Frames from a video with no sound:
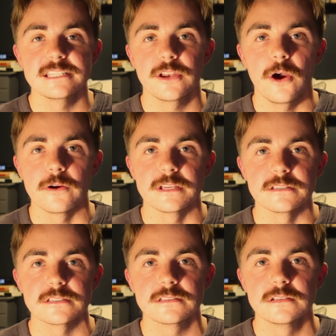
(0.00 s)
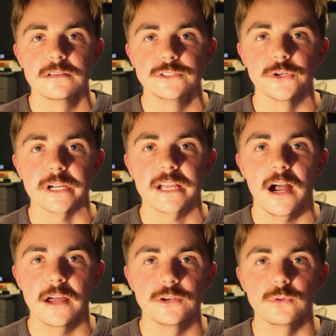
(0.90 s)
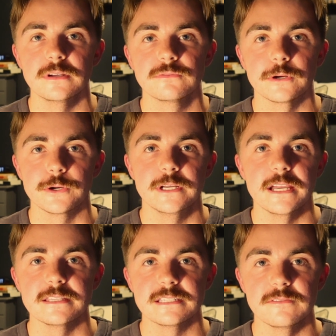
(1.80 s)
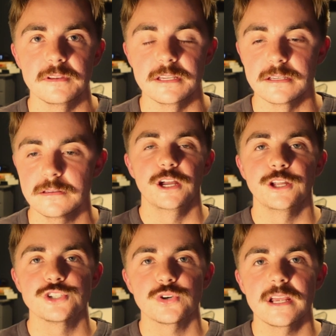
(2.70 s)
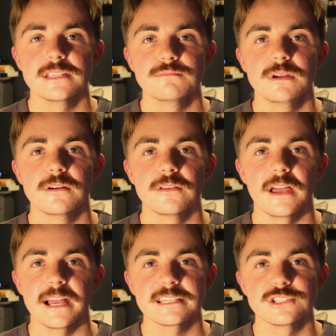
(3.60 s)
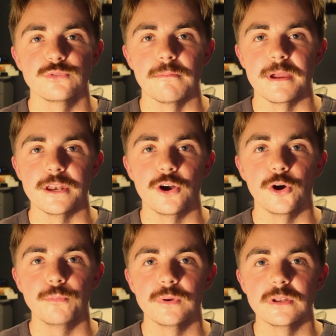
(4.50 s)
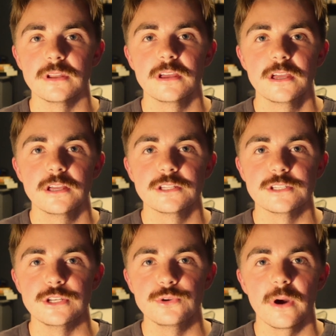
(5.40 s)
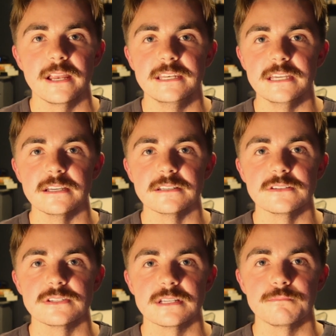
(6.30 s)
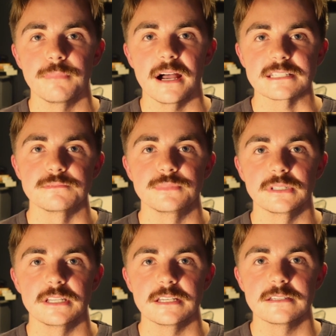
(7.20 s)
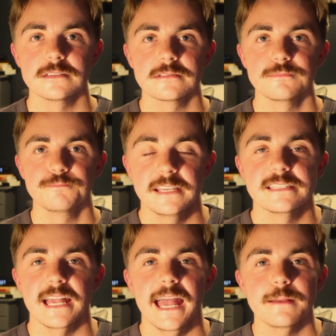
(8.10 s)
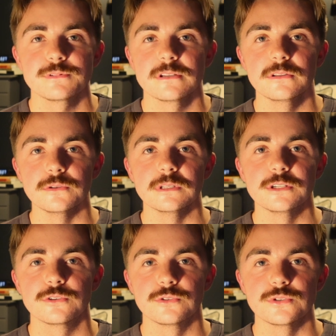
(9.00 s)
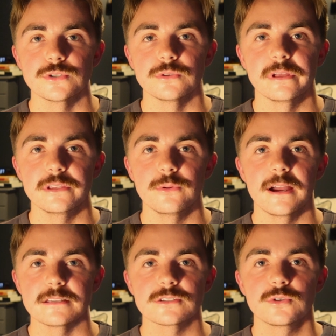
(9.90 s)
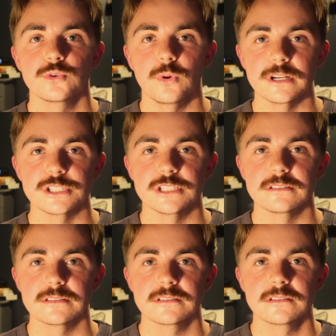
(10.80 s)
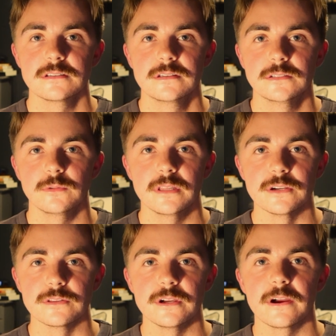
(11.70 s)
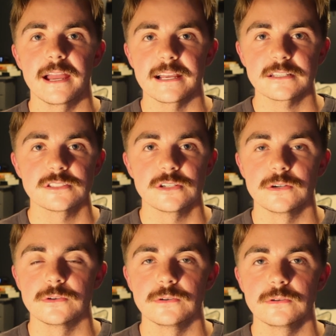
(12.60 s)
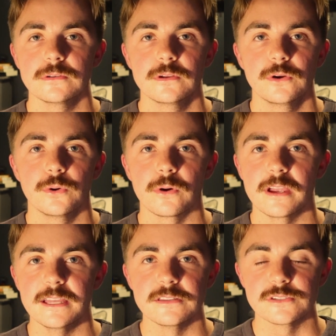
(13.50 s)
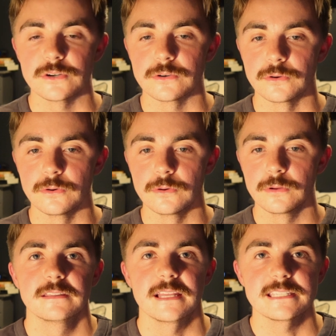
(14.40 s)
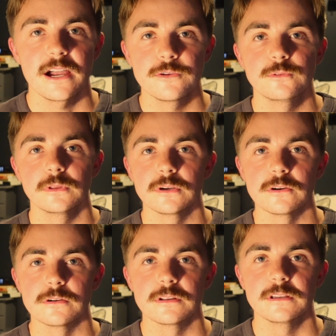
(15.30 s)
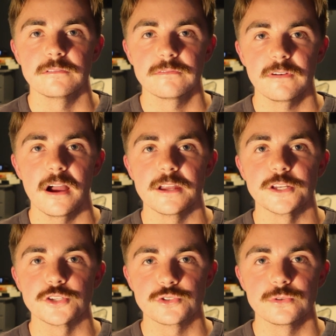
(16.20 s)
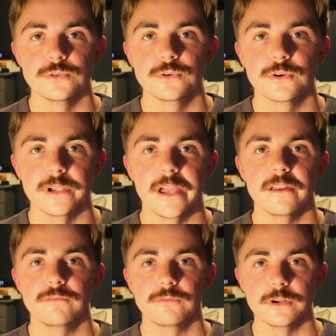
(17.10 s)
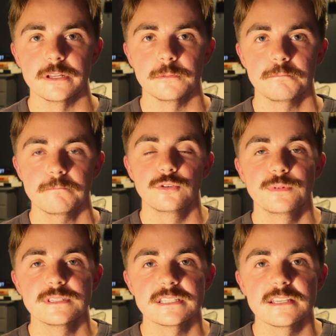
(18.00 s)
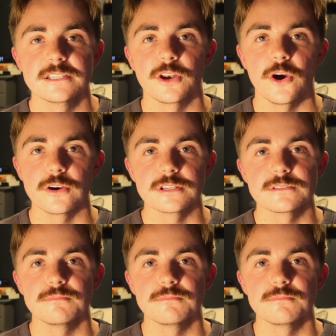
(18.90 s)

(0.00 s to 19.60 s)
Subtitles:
an artist, you're a conduit for creativity, a transmitter that has to remain open to new ideas and possibilities. It's absolutely crucial that you ask questions. whether they're external or internal. That's how you learn and find true creative freedom. Rubin says an artist